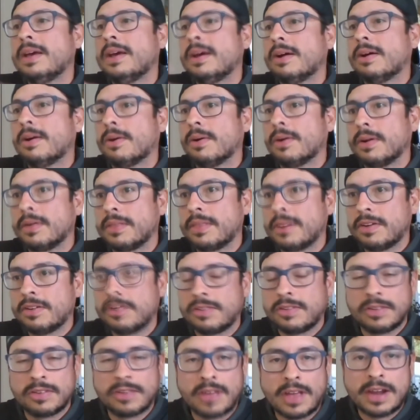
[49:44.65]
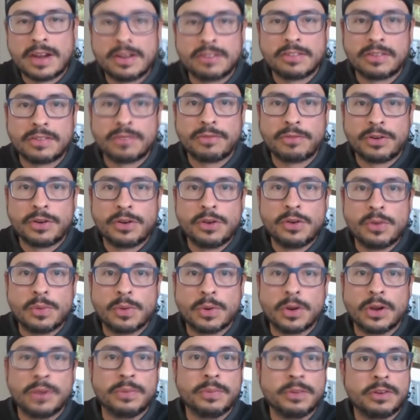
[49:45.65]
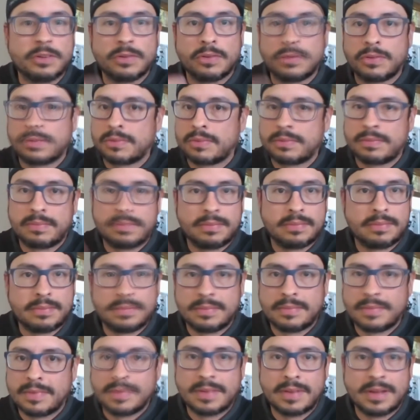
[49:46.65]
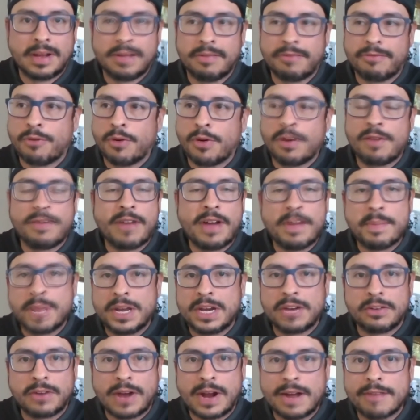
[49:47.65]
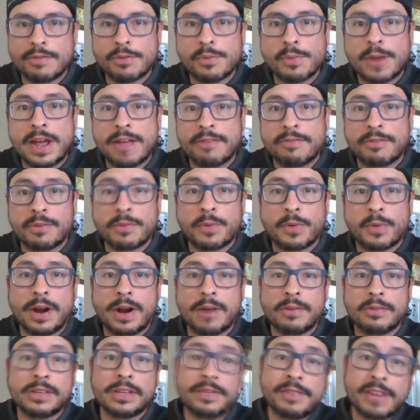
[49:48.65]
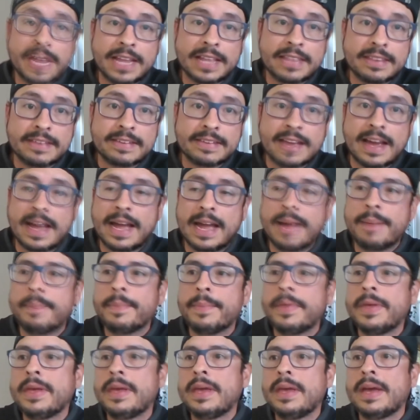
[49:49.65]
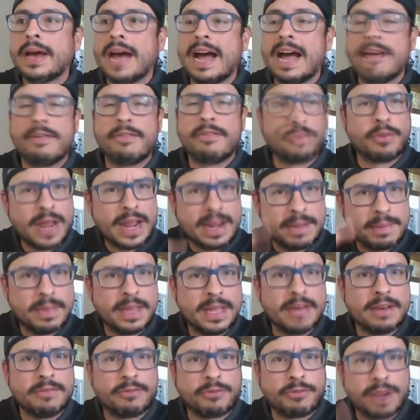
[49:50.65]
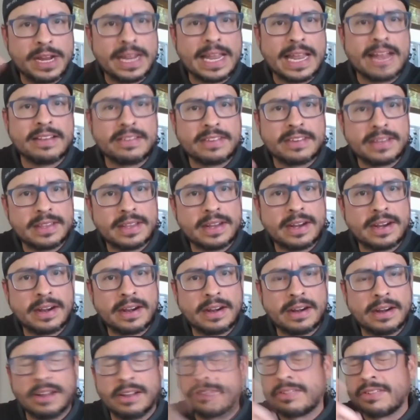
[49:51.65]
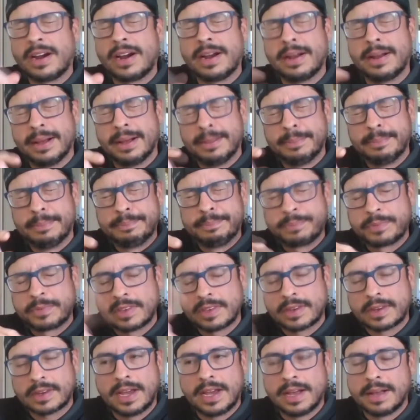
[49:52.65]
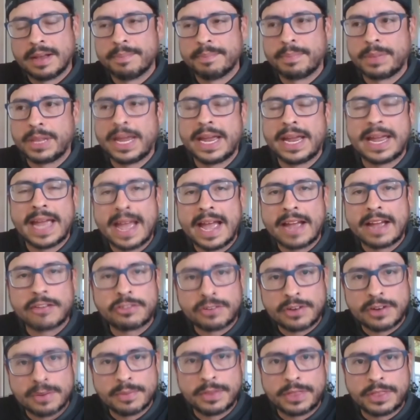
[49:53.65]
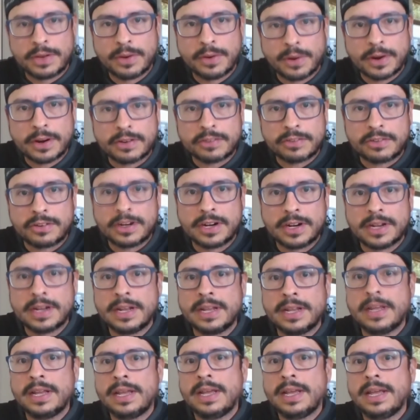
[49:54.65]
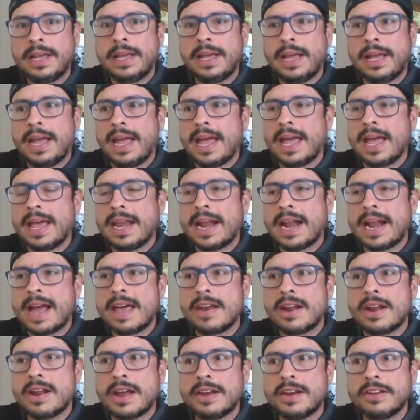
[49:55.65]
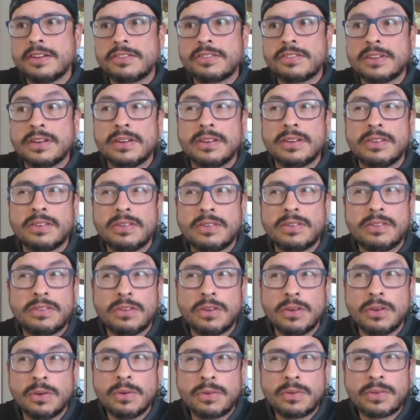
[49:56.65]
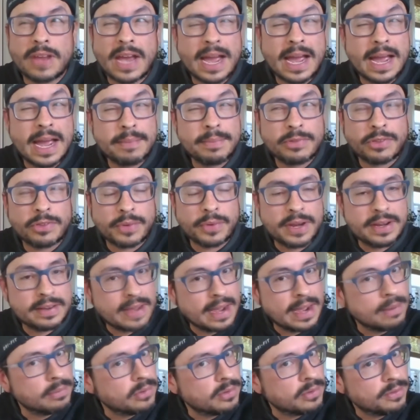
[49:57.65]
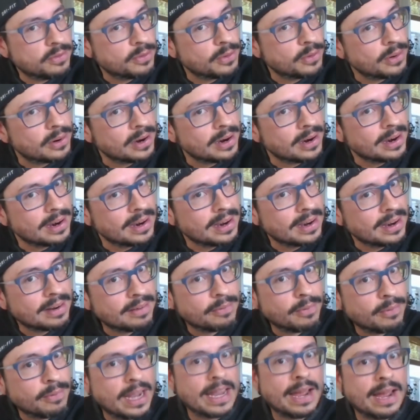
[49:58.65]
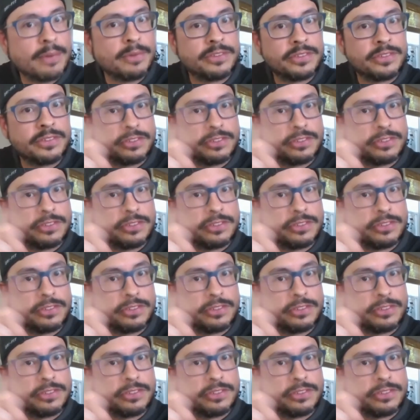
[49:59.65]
or there's this audition for New World, which was a 45-minute drive away from where I was living at the time. I've already been freelancing there. Playing extra with the orchestra. And I had auditioned 3 times before while I was in